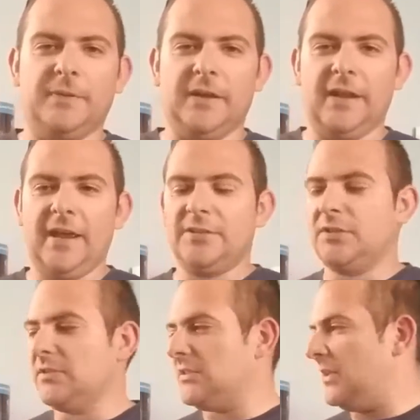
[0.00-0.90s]
but as
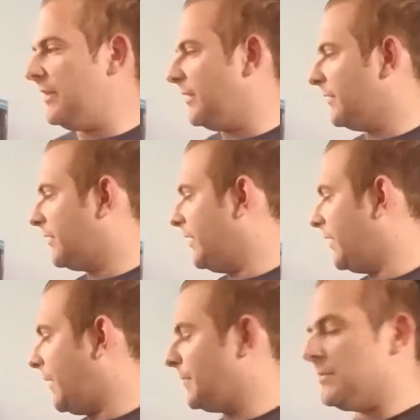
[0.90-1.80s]
you can see, there's
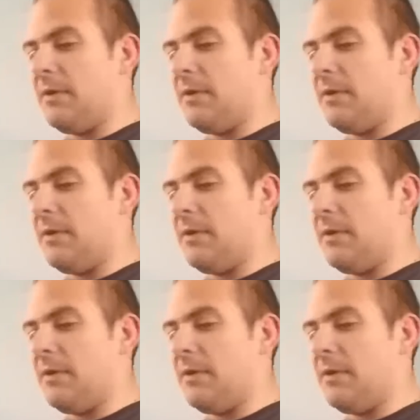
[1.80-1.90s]
a couple